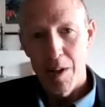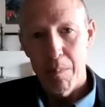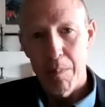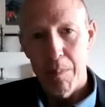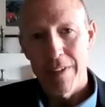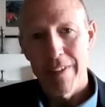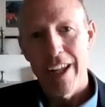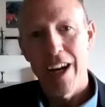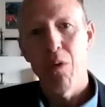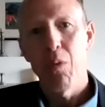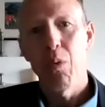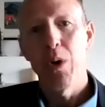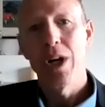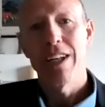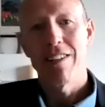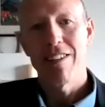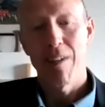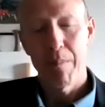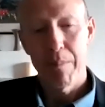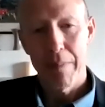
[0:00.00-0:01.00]
but that when
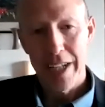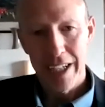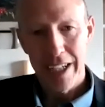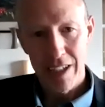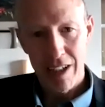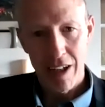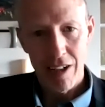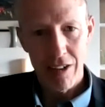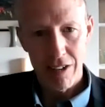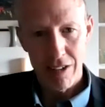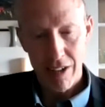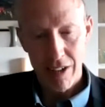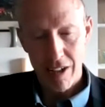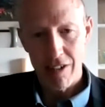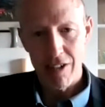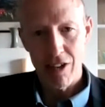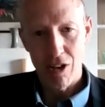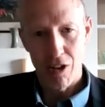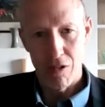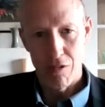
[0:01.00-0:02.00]
something
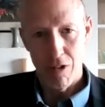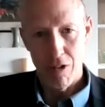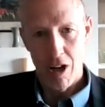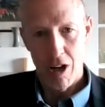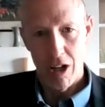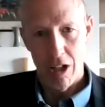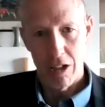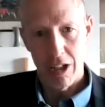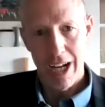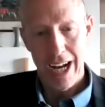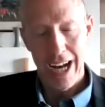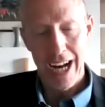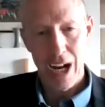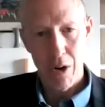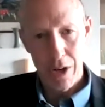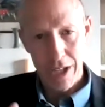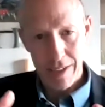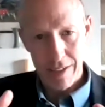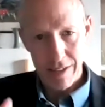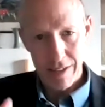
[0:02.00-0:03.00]
does go wrong, how
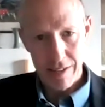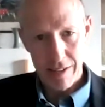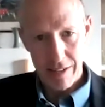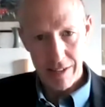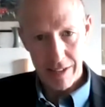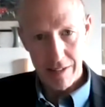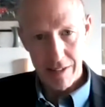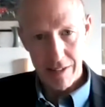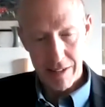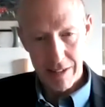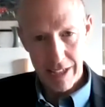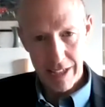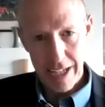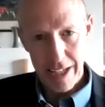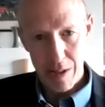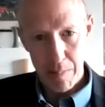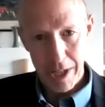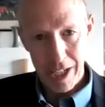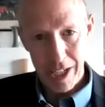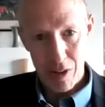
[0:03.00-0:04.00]
has this
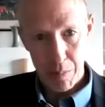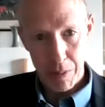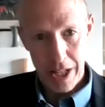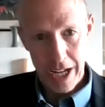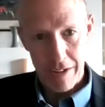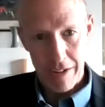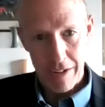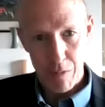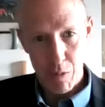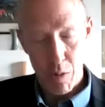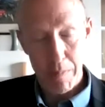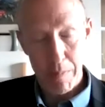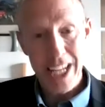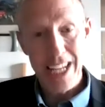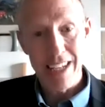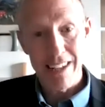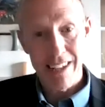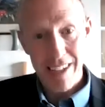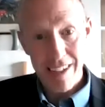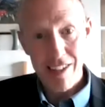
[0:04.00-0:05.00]
database platform
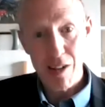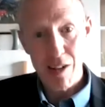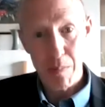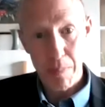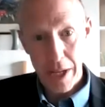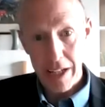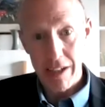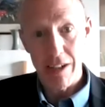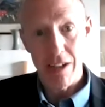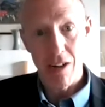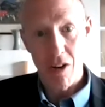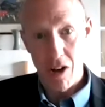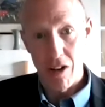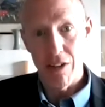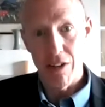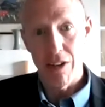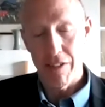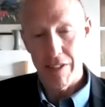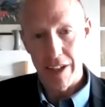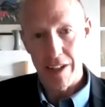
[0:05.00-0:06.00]
anticipated
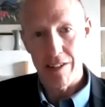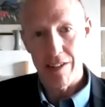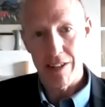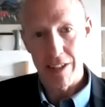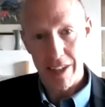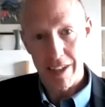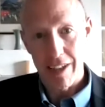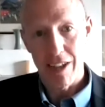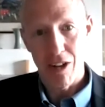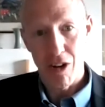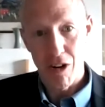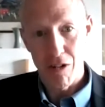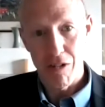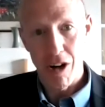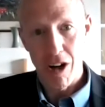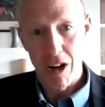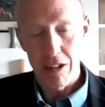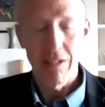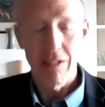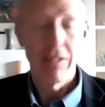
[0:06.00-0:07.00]
all the things that can go
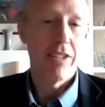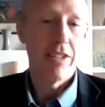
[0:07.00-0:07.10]
wrong?